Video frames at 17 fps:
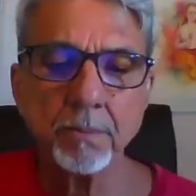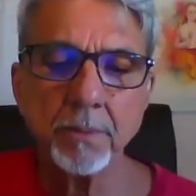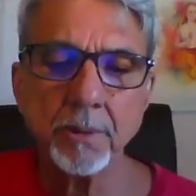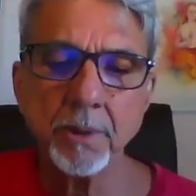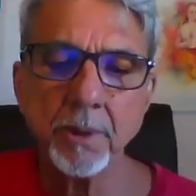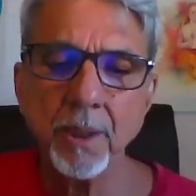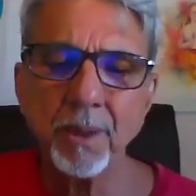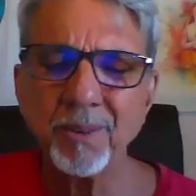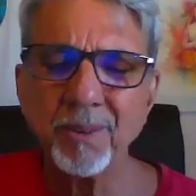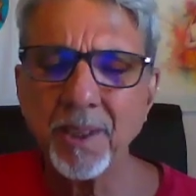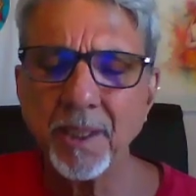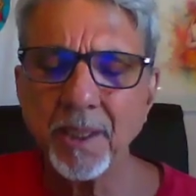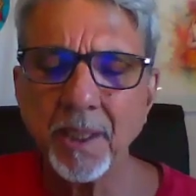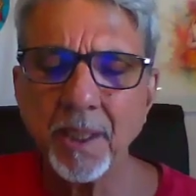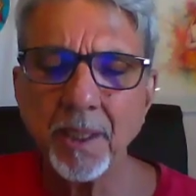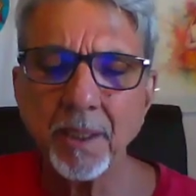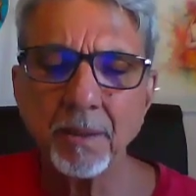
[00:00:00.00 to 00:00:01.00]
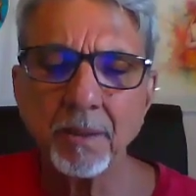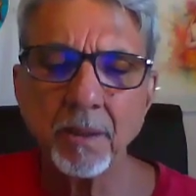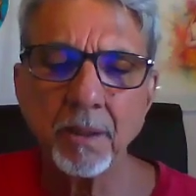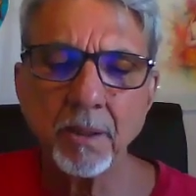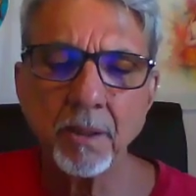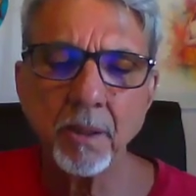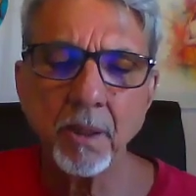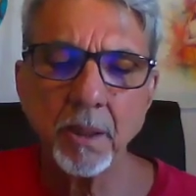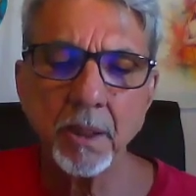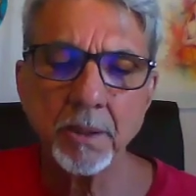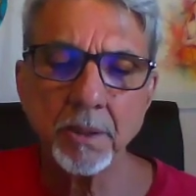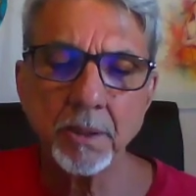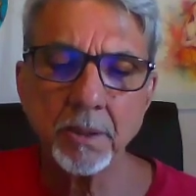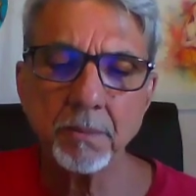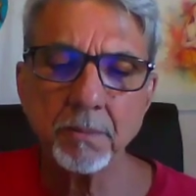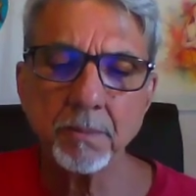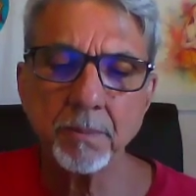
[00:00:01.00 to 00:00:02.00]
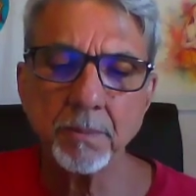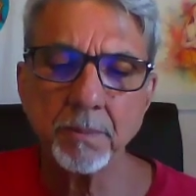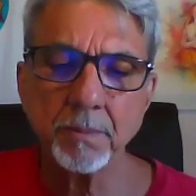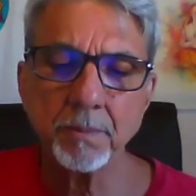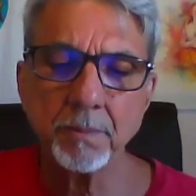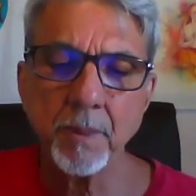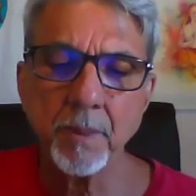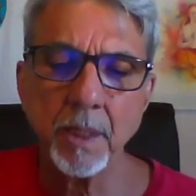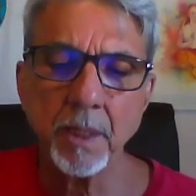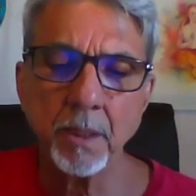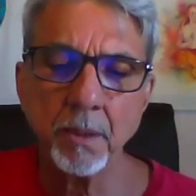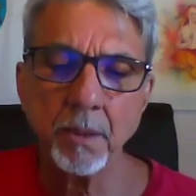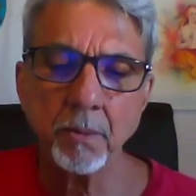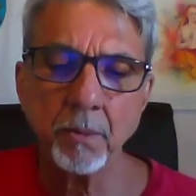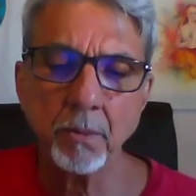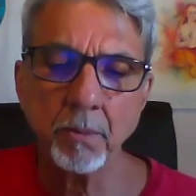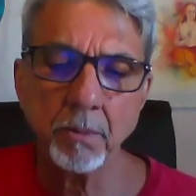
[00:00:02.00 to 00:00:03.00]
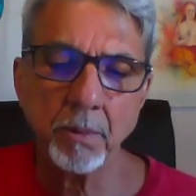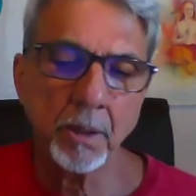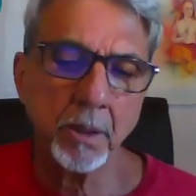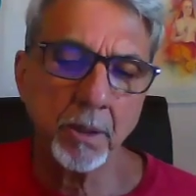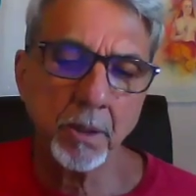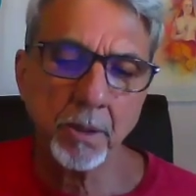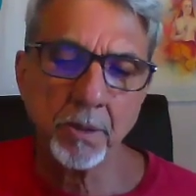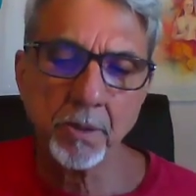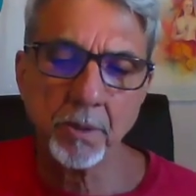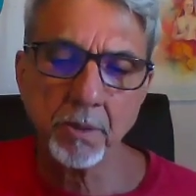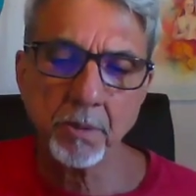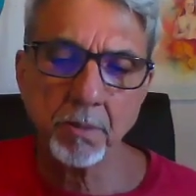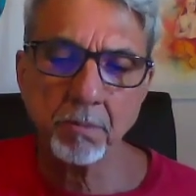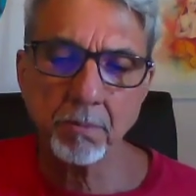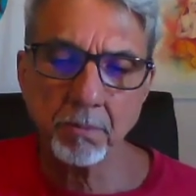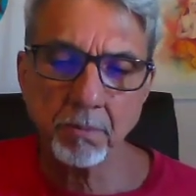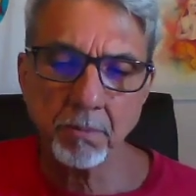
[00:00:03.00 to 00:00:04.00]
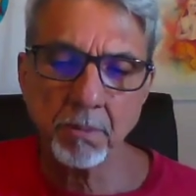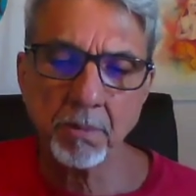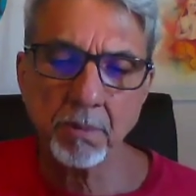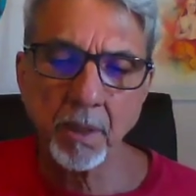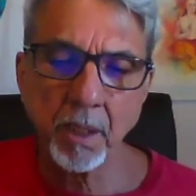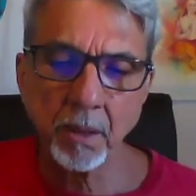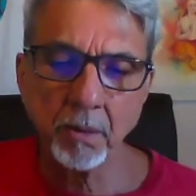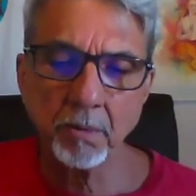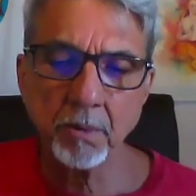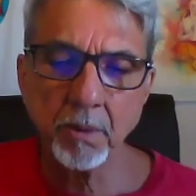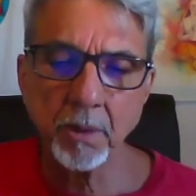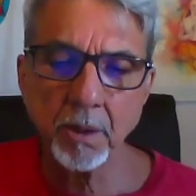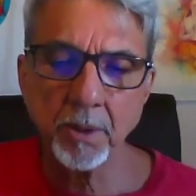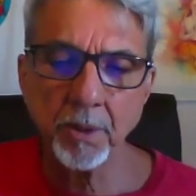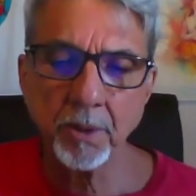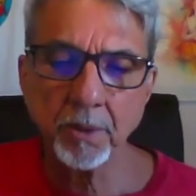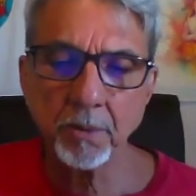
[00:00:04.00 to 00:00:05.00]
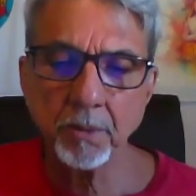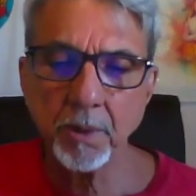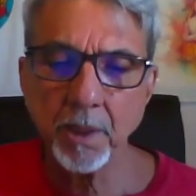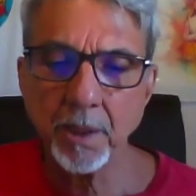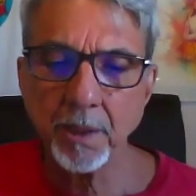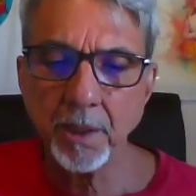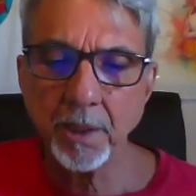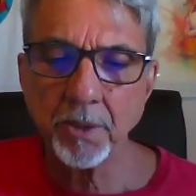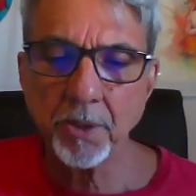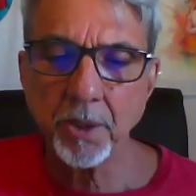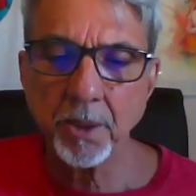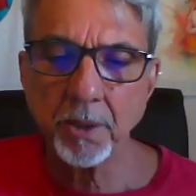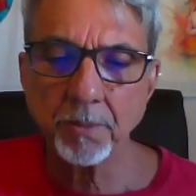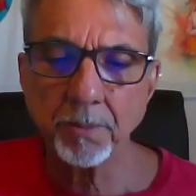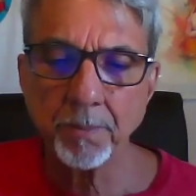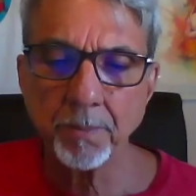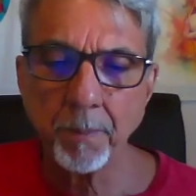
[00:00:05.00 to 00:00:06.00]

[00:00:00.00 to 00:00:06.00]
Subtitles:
Never negate God in its Saguna, Nirguna nature.